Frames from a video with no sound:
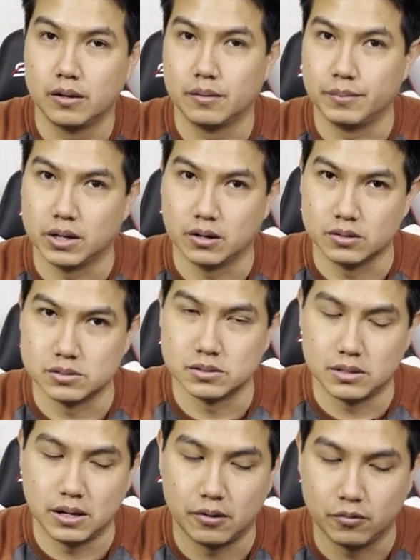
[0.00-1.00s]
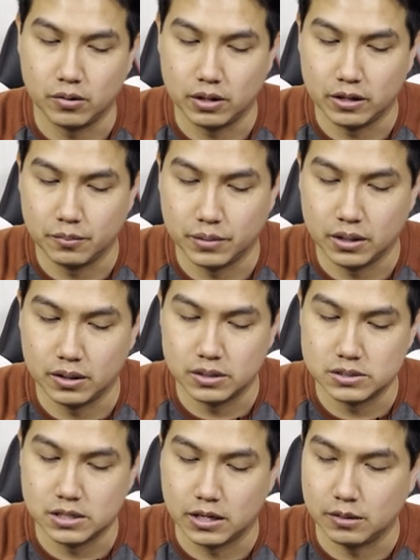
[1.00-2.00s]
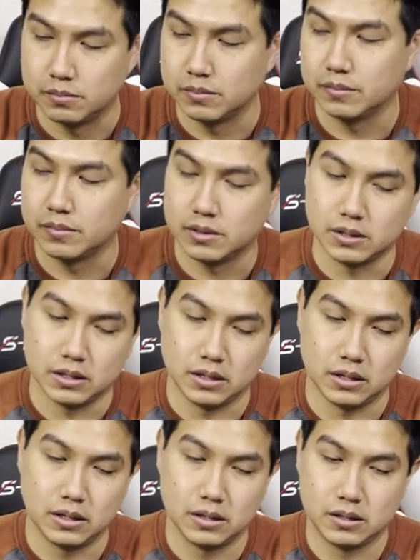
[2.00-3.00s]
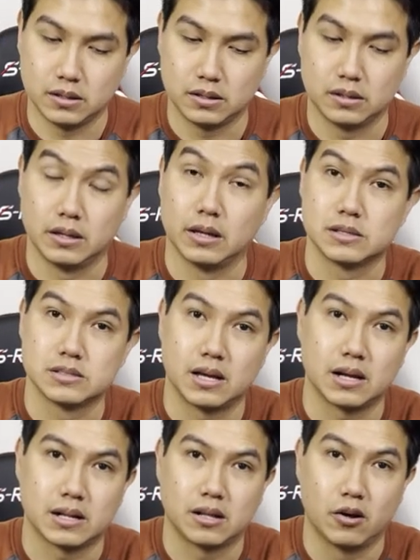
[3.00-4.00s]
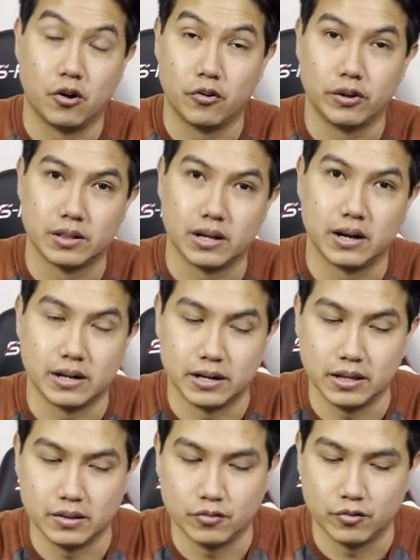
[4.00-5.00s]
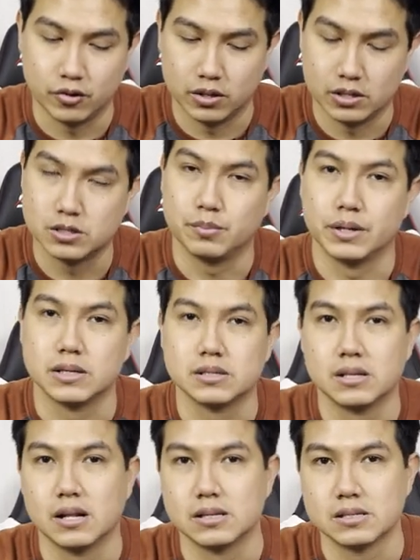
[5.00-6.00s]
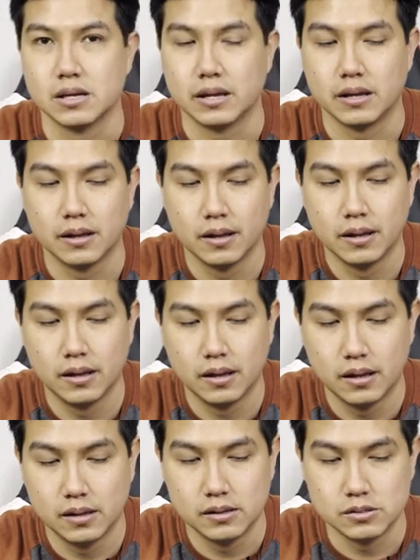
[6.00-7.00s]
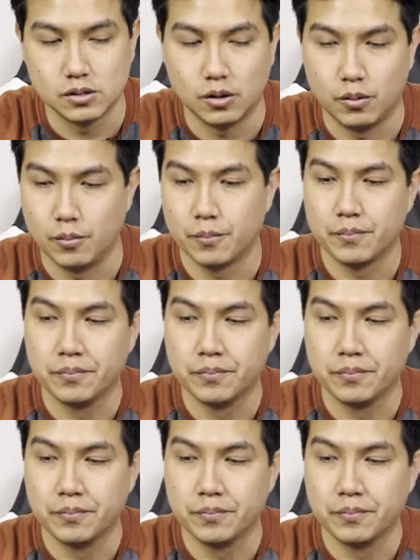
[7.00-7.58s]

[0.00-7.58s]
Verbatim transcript: because that will give me the same the the exact o-ring that I need for this piece let's say so